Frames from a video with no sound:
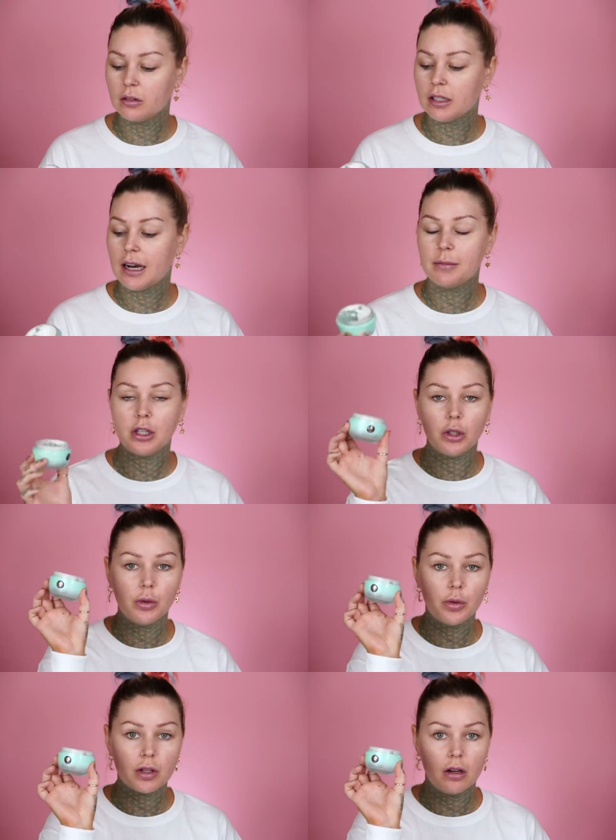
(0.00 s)
So today I'm gonna
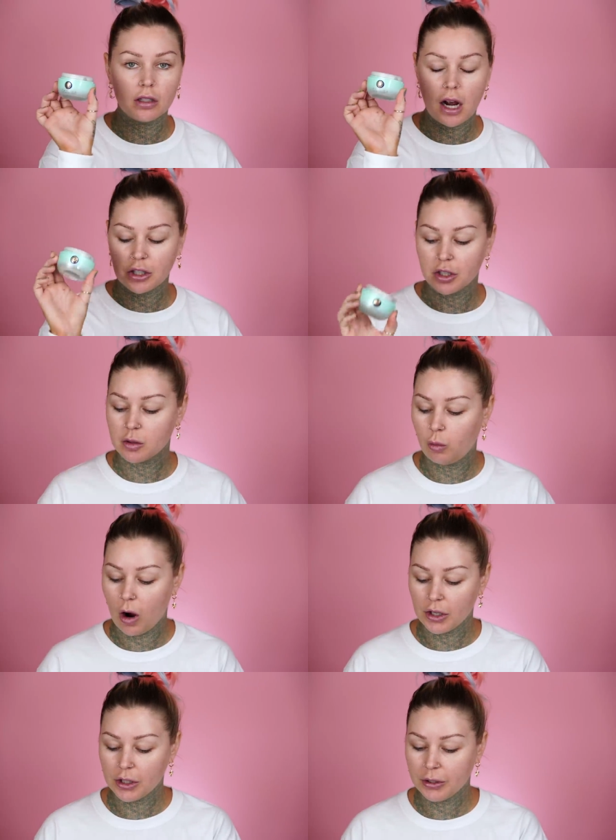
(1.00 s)
use Tatcha's
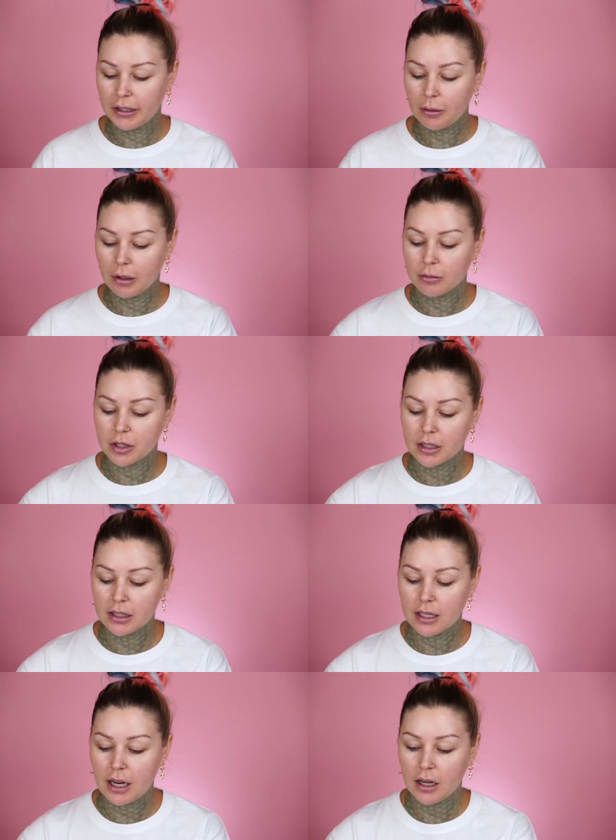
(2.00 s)
water cream, and I'm just
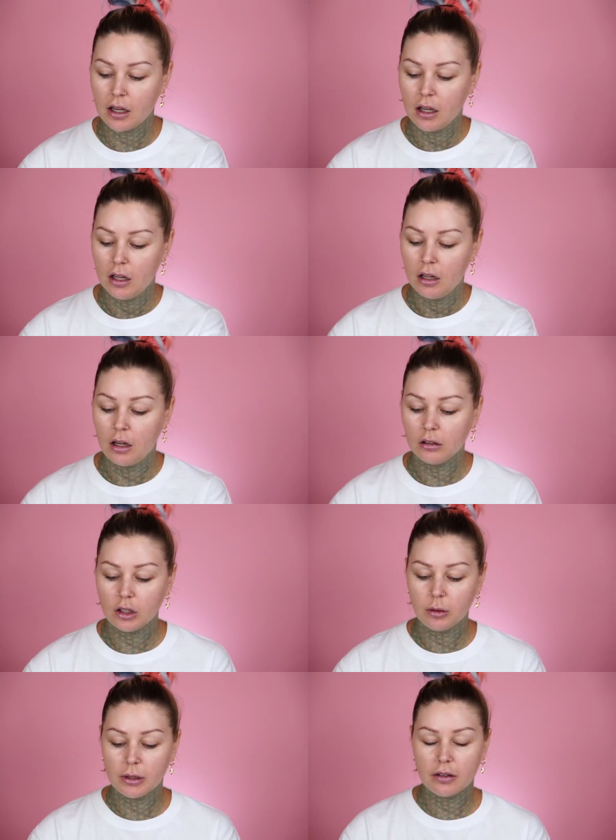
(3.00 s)
gonna take a
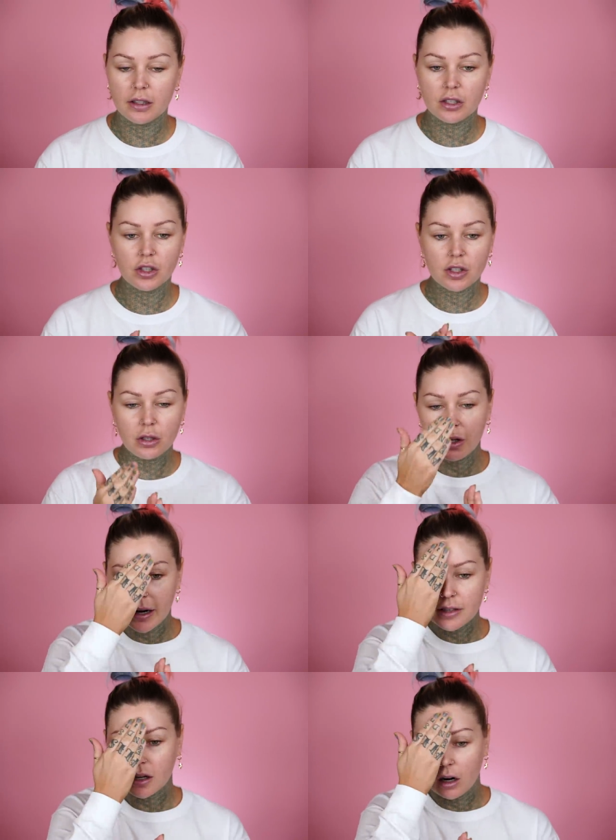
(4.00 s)
little bit of this just so you
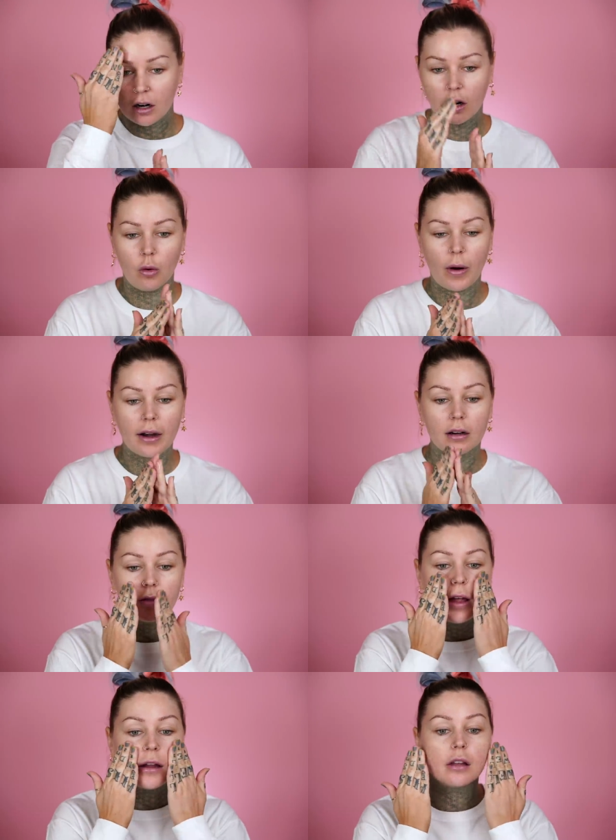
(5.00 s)
guys are aware
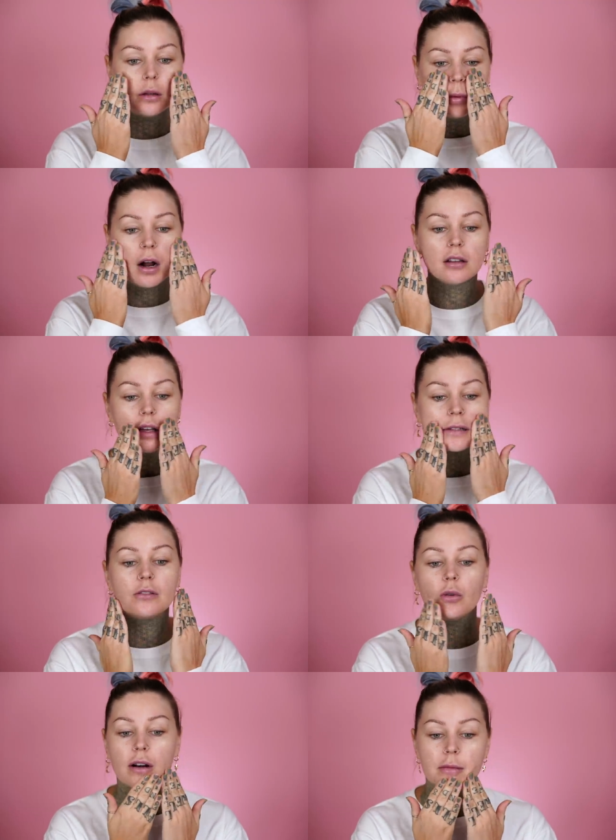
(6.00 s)
of like the process
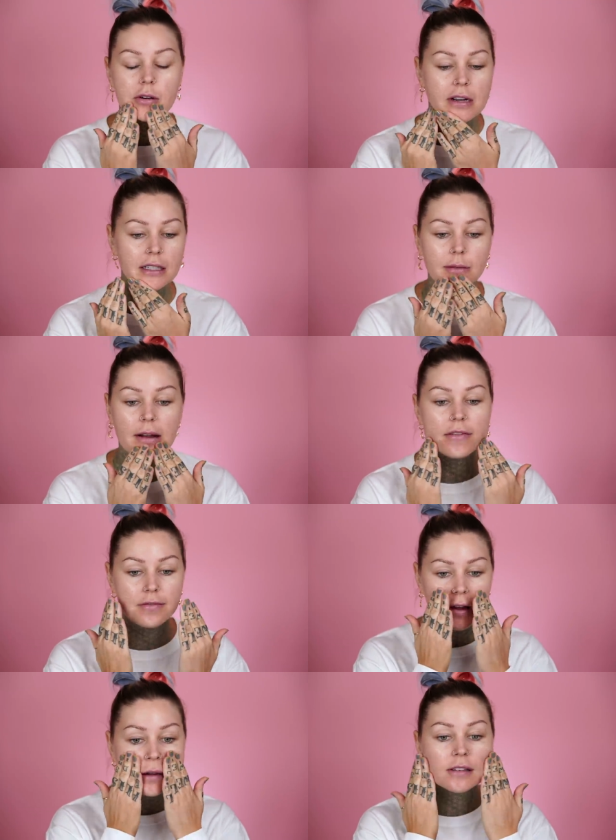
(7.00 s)
of what I'm doing to my
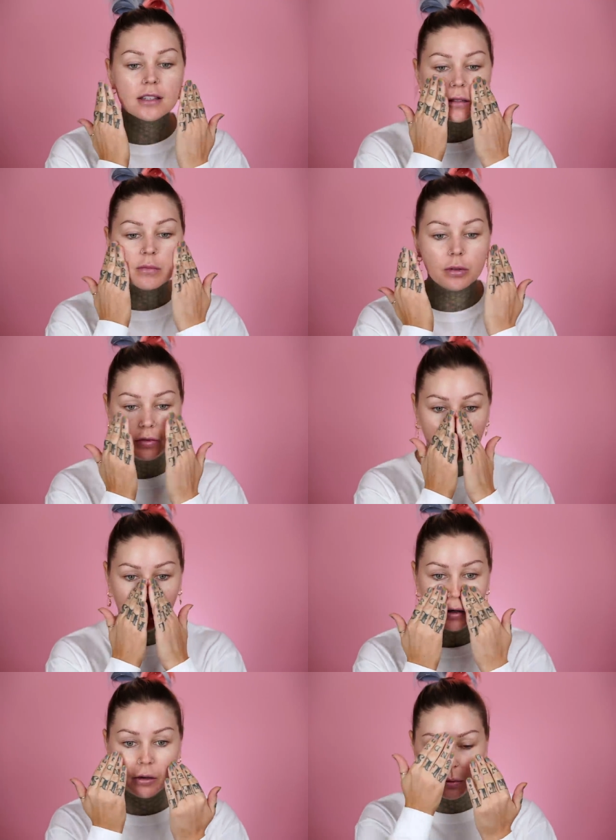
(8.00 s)
face
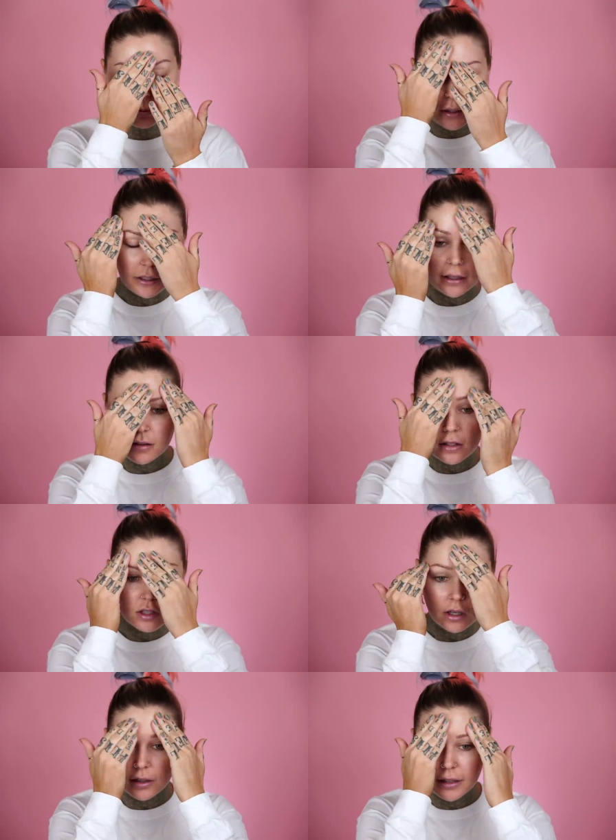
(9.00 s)
before we get
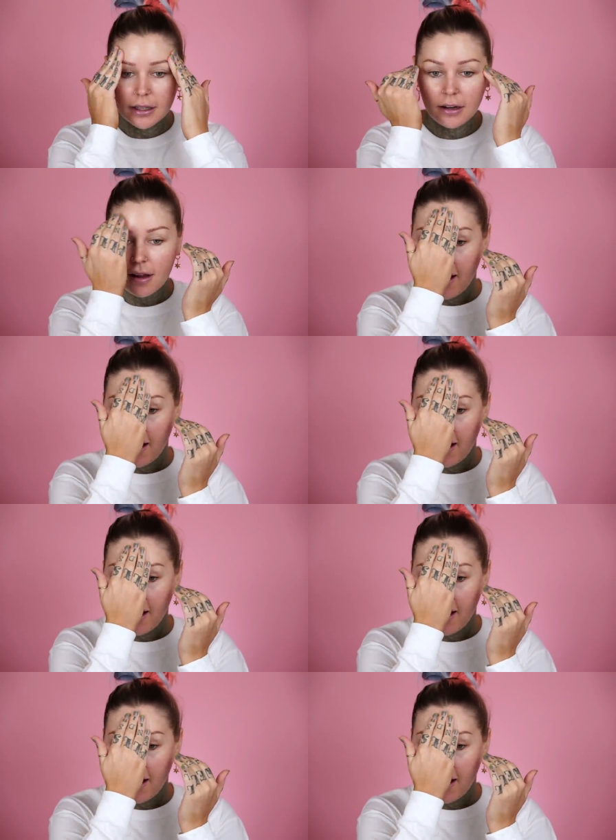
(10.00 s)
started.